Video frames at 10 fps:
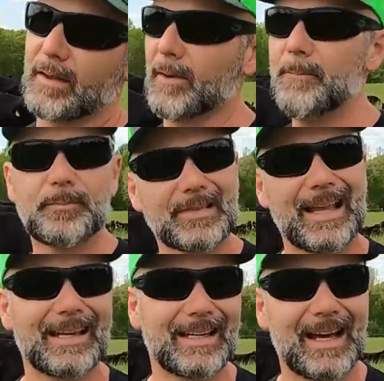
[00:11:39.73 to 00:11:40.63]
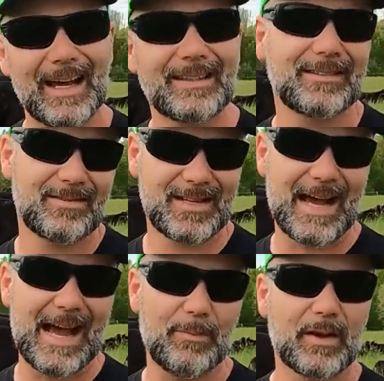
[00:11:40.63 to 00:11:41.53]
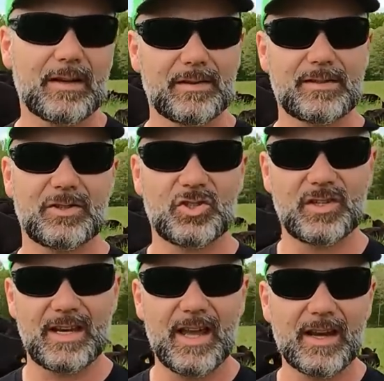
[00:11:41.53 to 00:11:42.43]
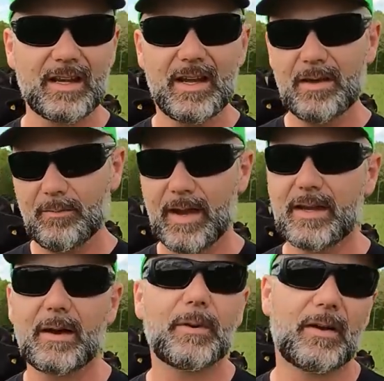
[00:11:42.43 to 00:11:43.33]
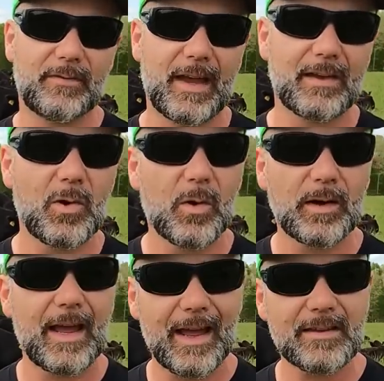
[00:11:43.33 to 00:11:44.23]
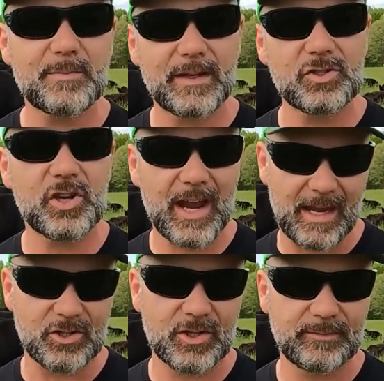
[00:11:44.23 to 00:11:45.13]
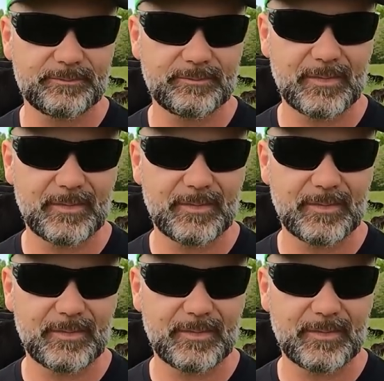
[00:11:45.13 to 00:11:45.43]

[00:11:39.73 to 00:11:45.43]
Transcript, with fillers: killer and not die because the genetic makeup of that corn has been changed,